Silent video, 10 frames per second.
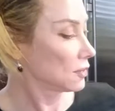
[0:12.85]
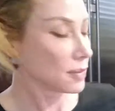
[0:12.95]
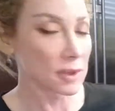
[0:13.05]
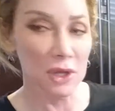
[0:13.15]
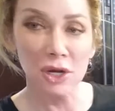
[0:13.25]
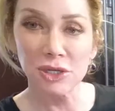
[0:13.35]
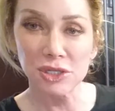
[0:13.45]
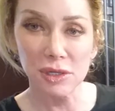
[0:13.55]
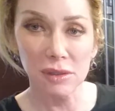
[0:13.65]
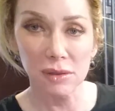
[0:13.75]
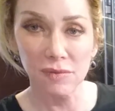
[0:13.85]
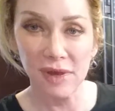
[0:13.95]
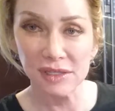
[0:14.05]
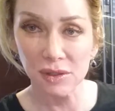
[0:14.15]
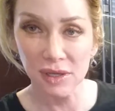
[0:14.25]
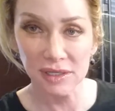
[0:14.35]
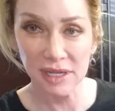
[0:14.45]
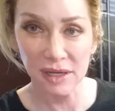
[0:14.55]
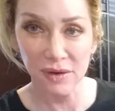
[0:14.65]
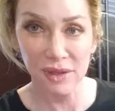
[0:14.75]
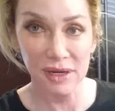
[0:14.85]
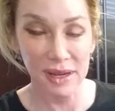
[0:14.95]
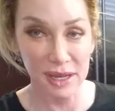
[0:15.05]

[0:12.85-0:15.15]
large vessel container that I